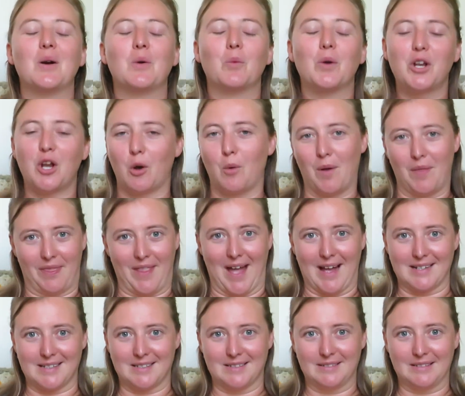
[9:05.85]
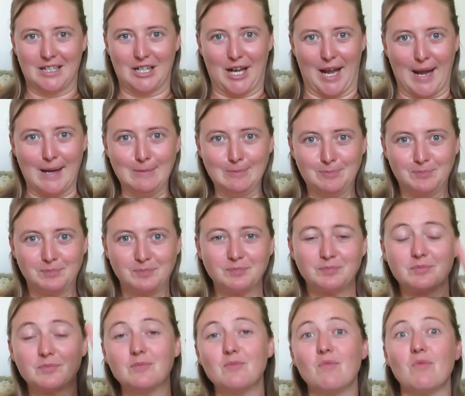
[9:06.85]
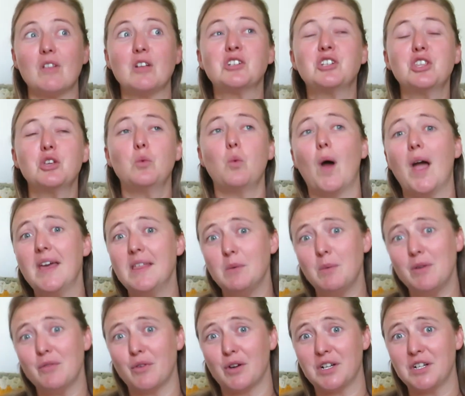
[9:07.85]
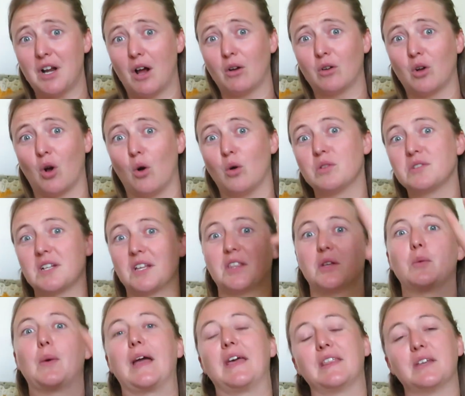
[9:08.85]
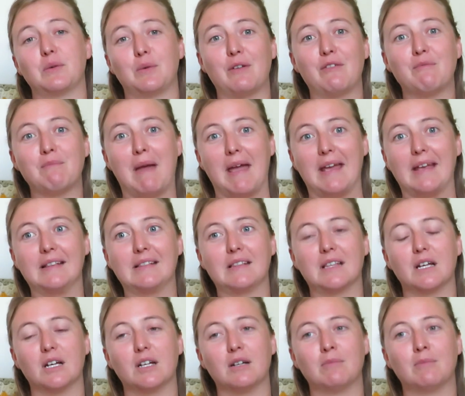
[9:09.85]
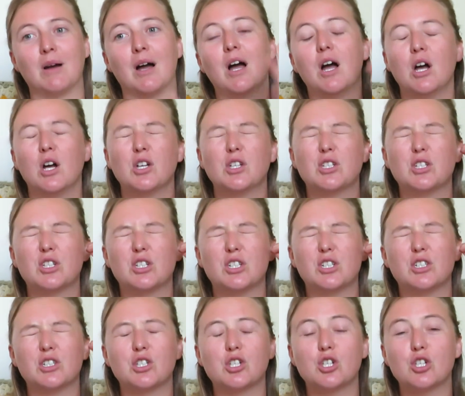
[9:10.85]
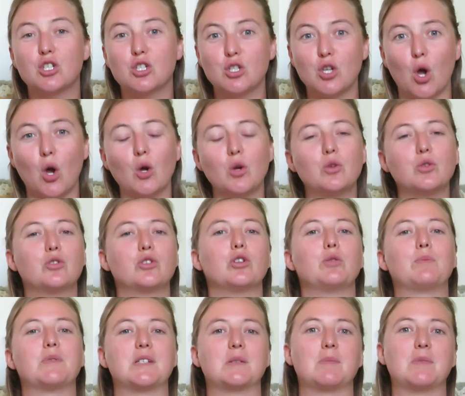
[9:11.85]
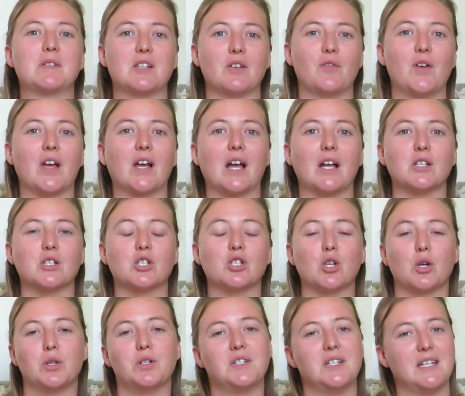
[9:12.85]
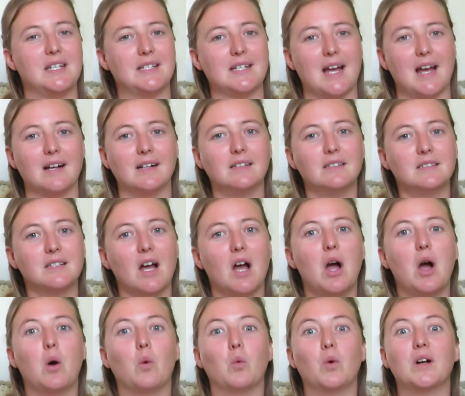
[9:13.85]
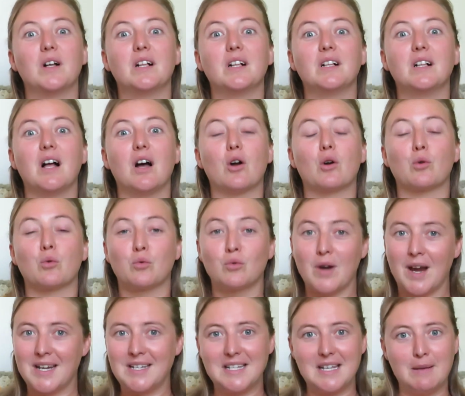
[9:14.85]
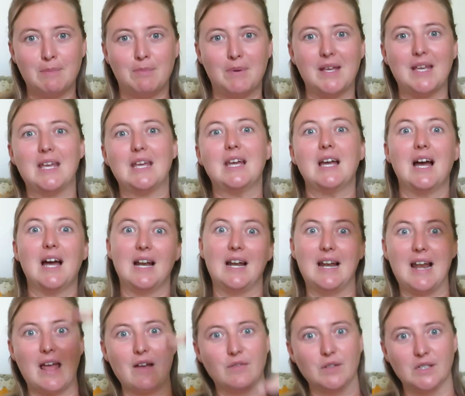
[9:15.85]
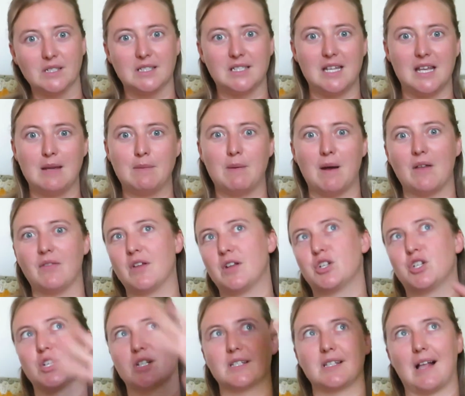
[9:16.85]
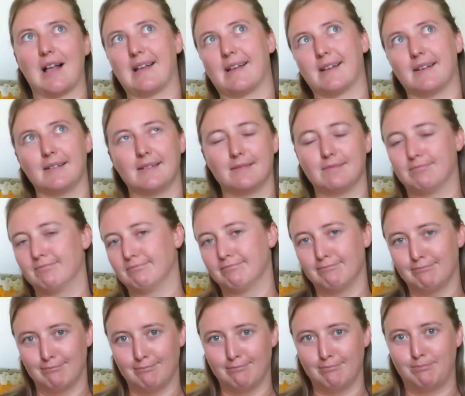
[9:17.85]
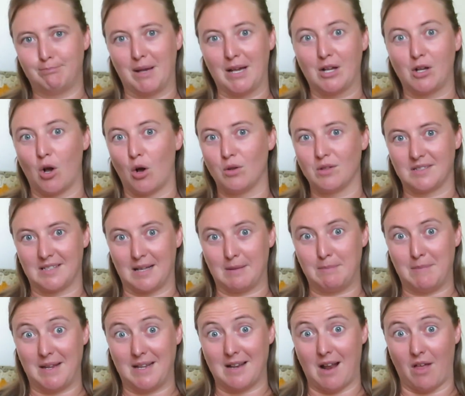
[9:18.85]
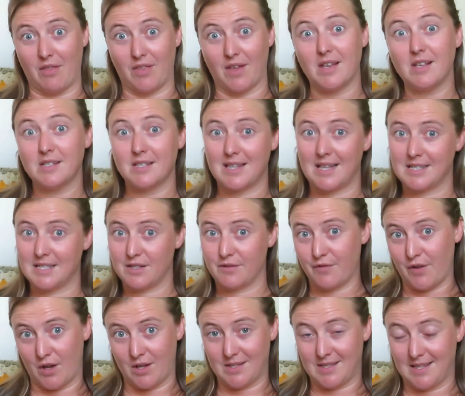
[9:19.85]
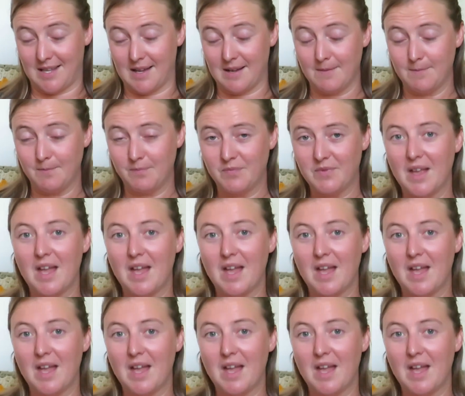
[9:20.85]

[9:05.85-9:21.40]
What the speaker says: We don't want that, okay? So the way that we've written our goals and the way that we've made them so super specific and so detailed will already be a level deeper than just like big goals that mean nothing. So that's the first thing.